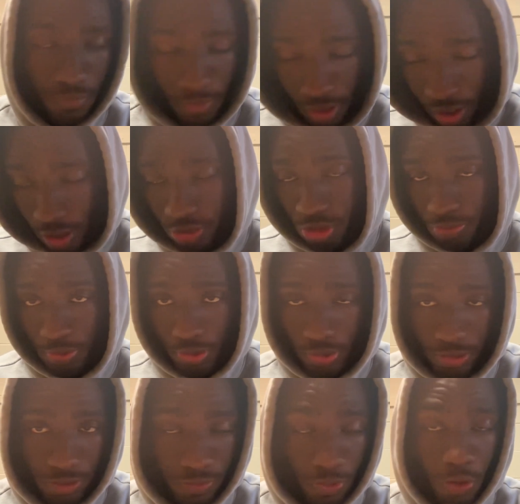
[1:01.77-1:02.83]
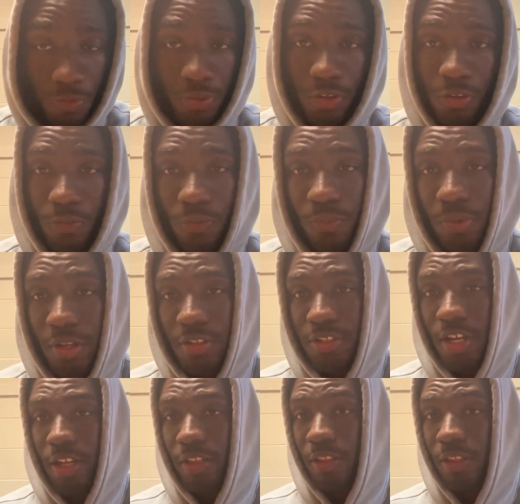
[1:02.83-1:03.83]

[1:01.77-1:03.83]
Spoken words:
How to progressive overload, what exactly